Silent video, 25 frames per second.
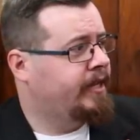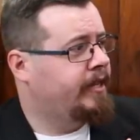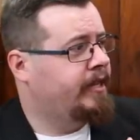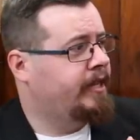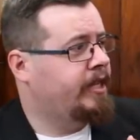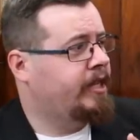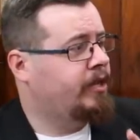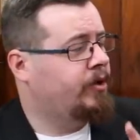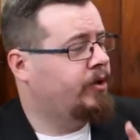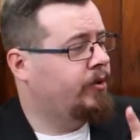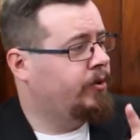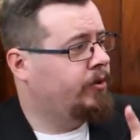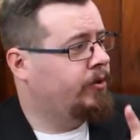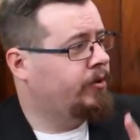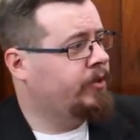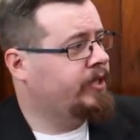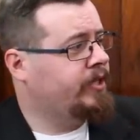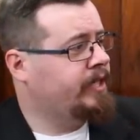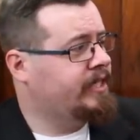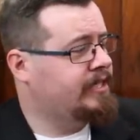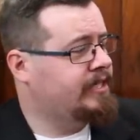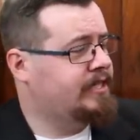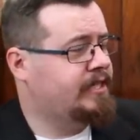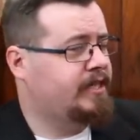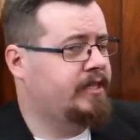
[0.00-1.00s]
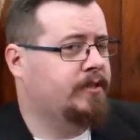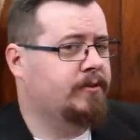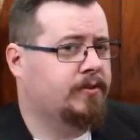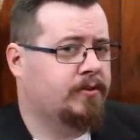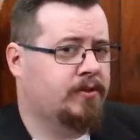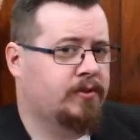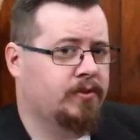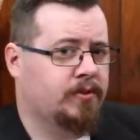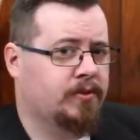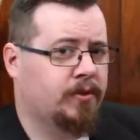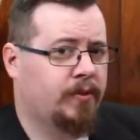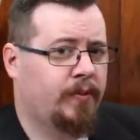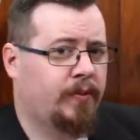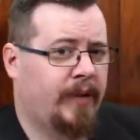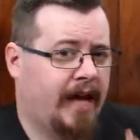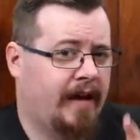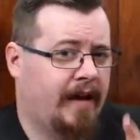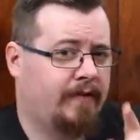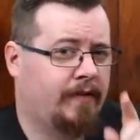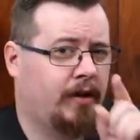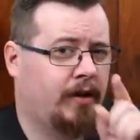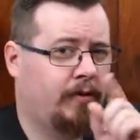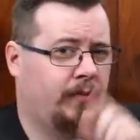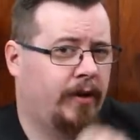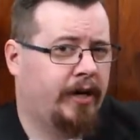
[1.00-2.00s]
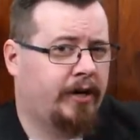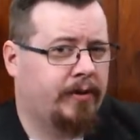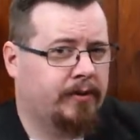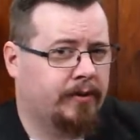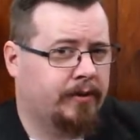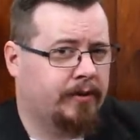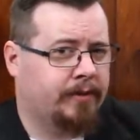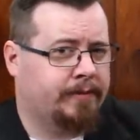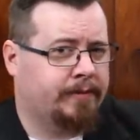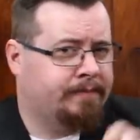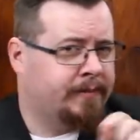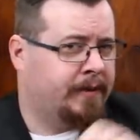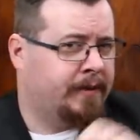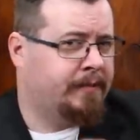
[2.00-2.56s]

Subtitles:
the earliest steel sword we have on record.